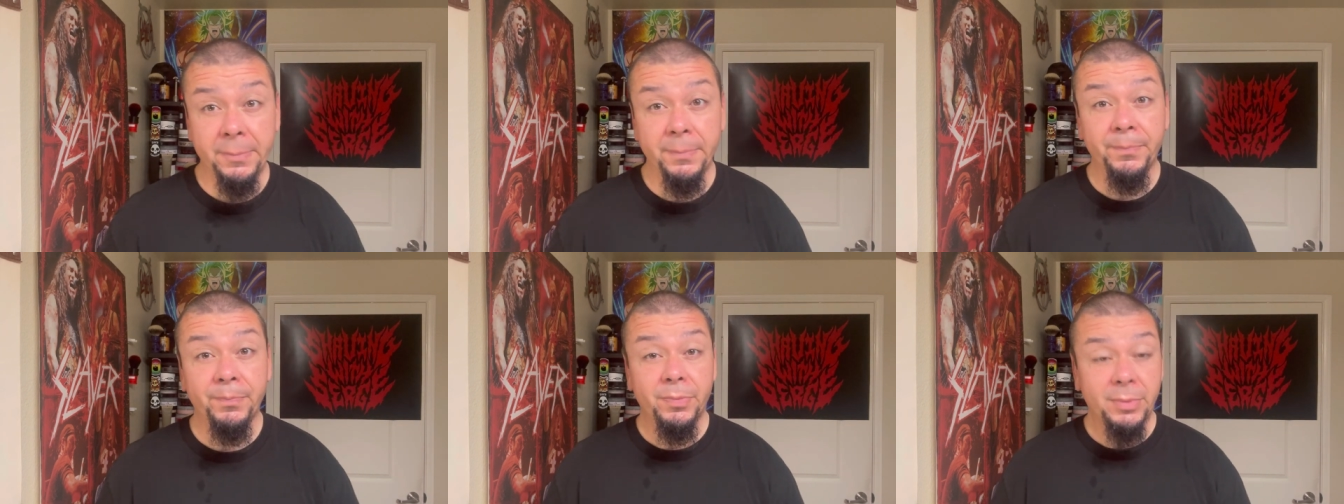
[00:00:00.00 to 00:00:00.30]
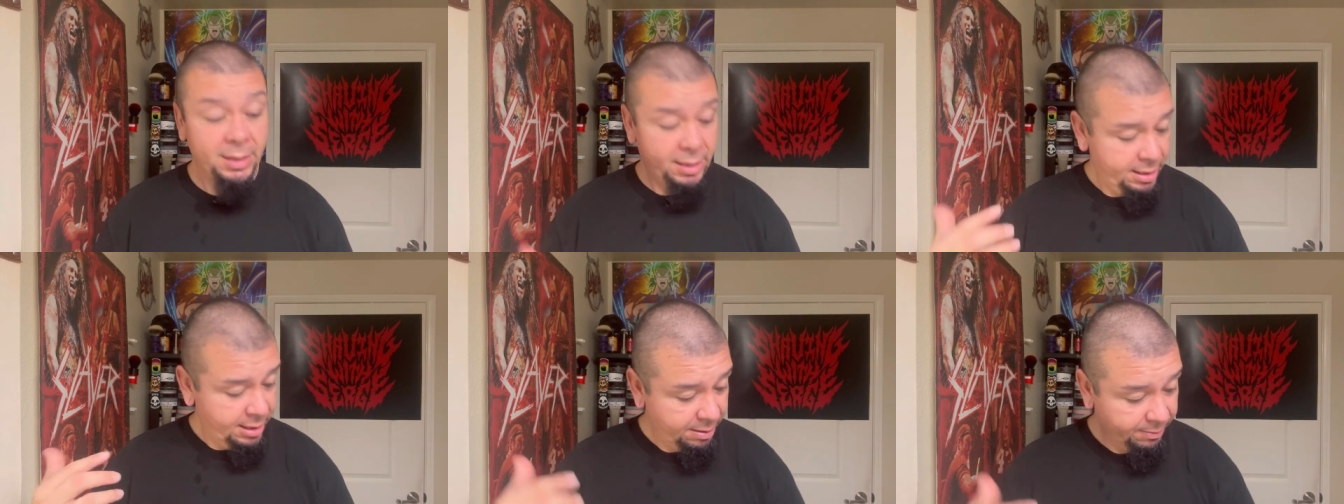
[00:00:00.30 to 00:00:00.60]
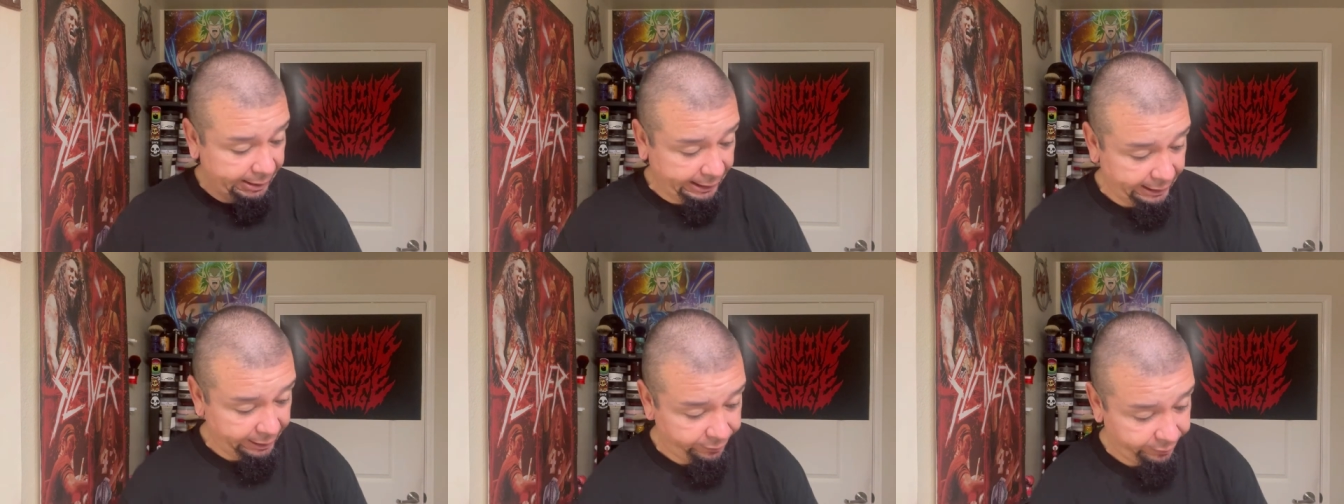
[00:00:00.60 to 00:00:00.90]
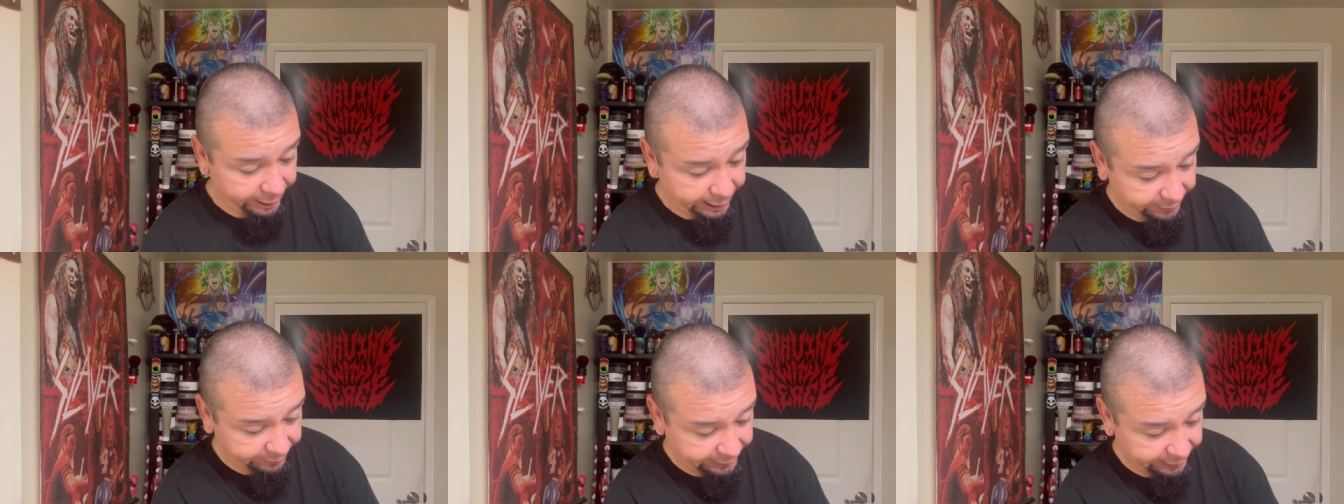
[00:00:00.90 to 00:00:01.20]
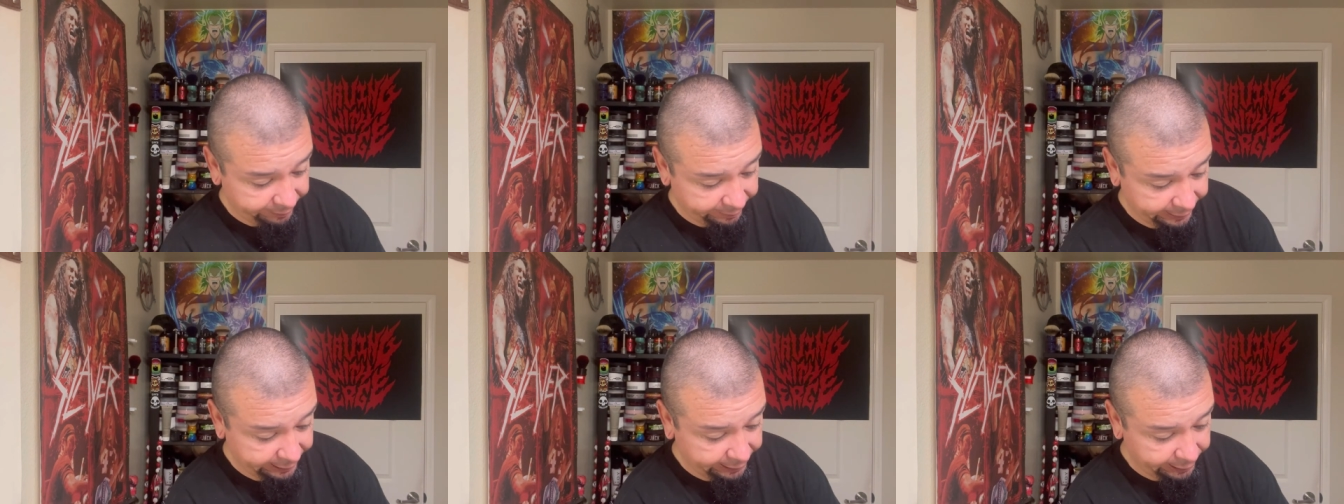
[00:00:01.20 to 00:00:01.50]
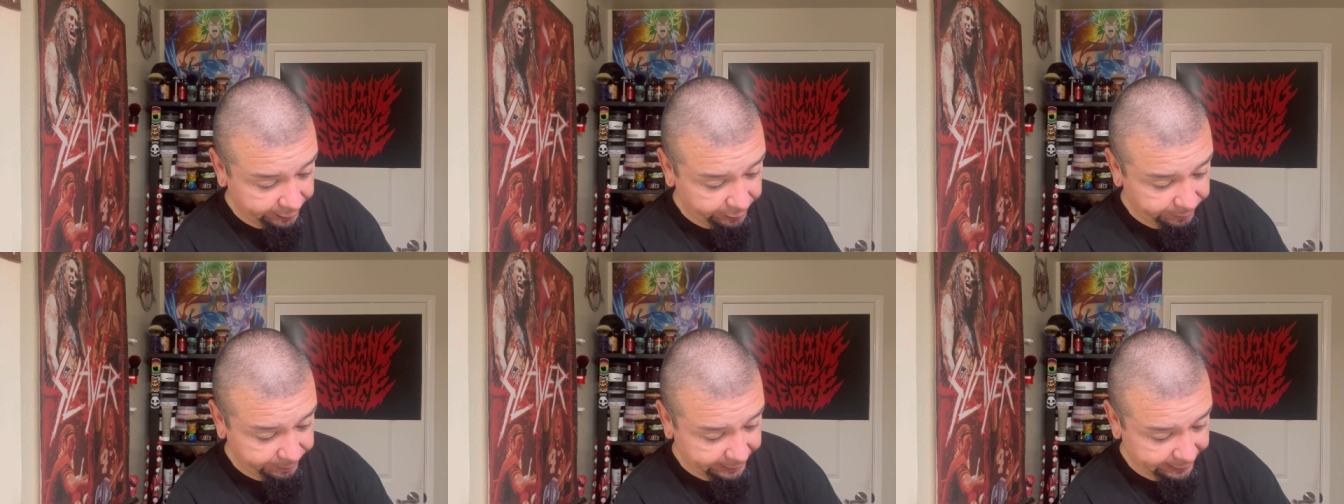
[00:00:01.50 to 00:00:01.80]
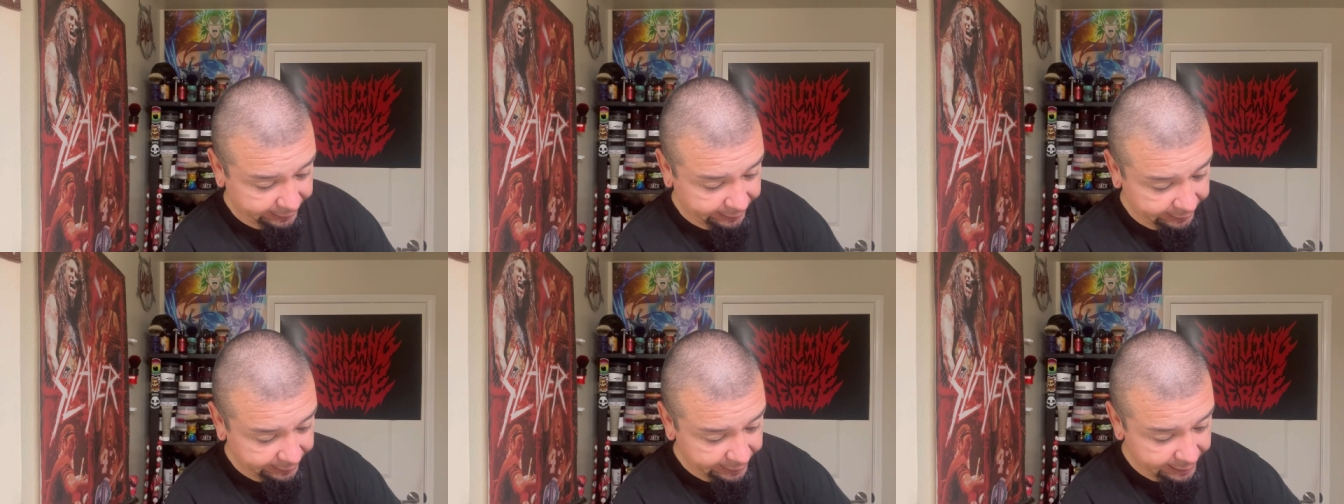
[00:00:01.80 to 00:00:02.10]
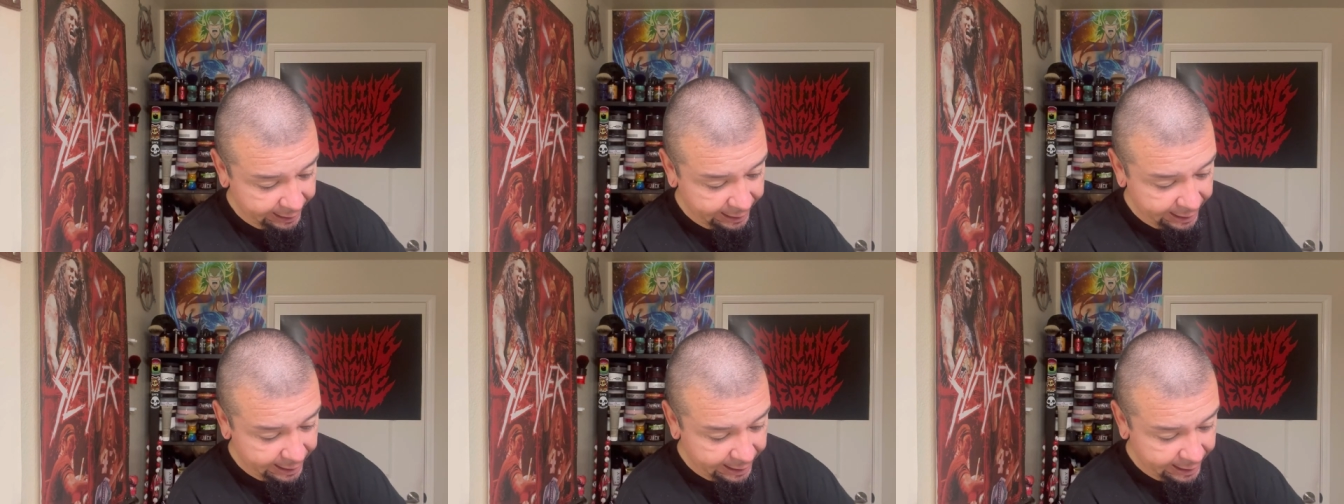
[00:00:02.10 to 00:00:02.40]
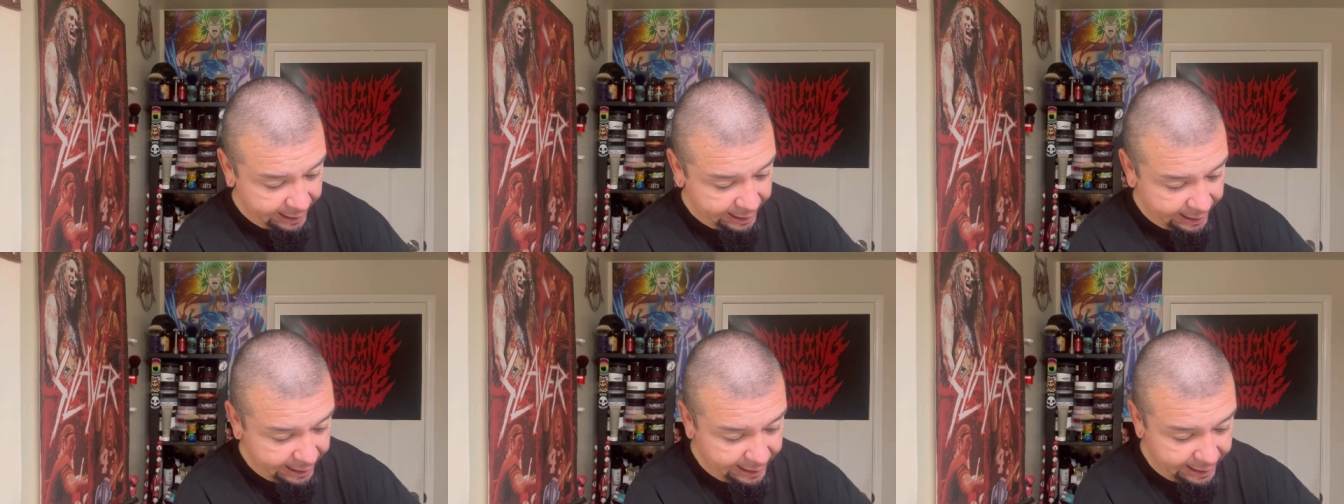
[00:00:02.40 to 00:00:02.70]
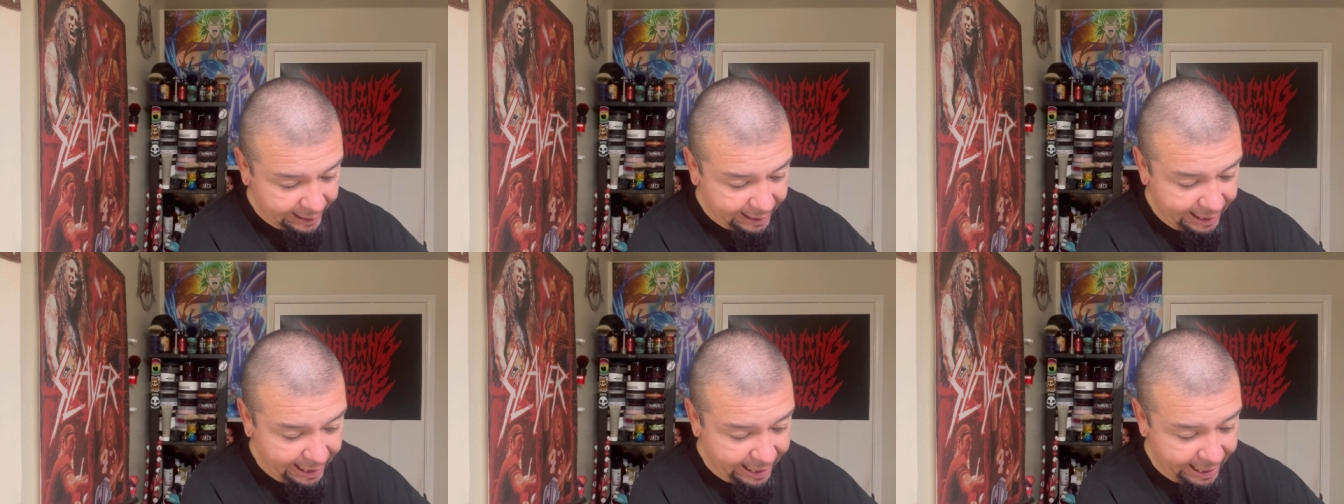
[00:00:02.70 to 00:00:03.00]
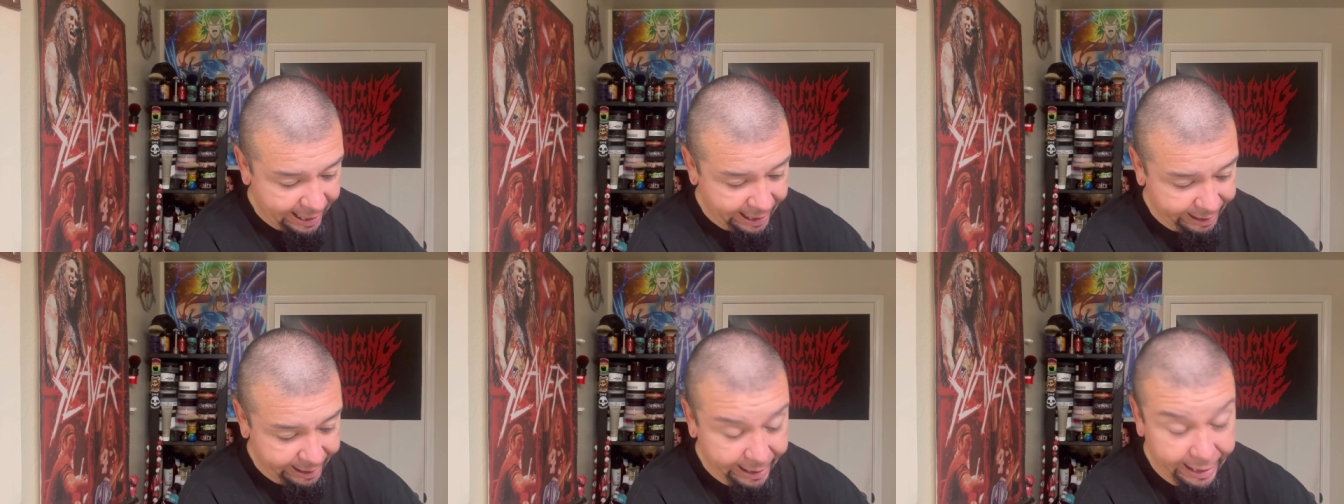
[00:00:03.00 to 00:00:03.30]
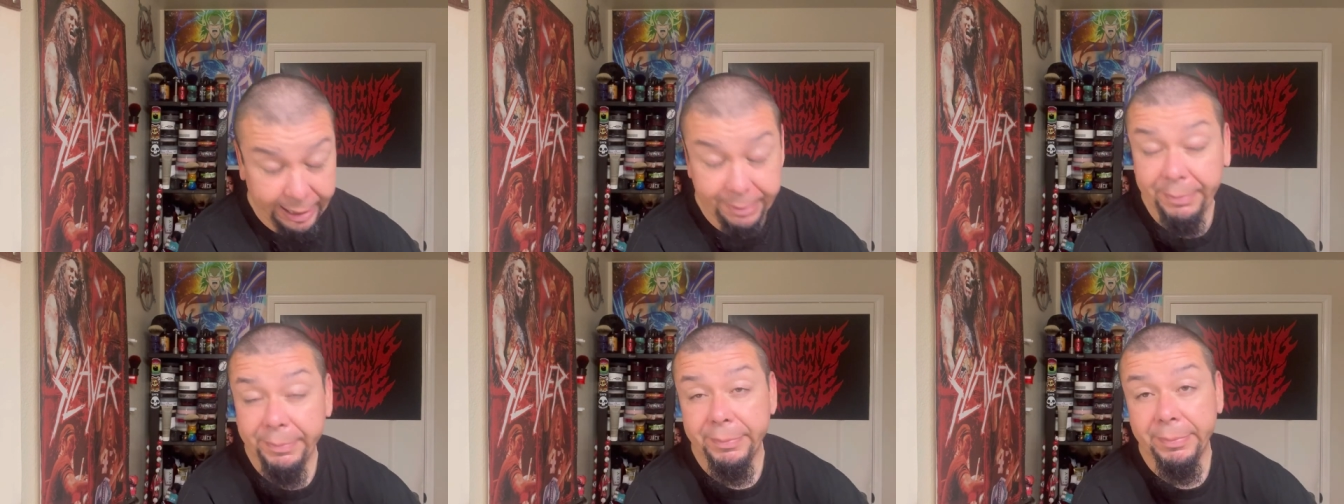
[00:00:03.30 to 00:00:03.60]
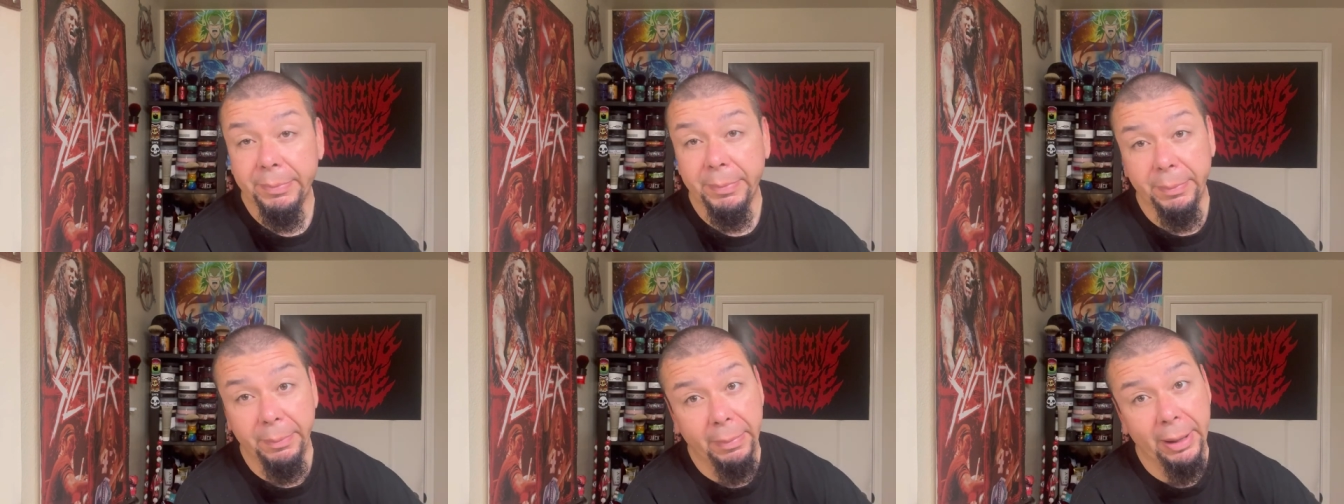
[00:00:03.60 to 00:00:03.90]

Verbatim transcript: I'm gonna get rid of some soaps and then